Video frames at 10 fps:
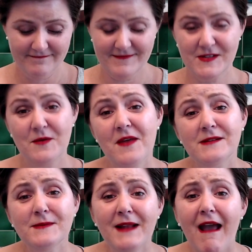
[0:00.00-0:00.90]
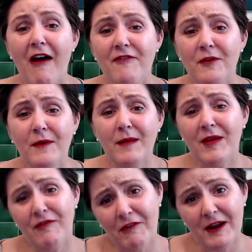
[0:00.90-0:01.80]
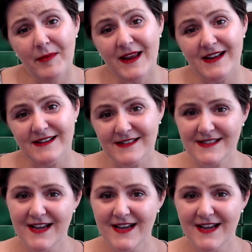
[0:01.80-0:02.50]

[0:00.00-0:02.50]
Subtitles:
So that's what I have for Weeby Freebies.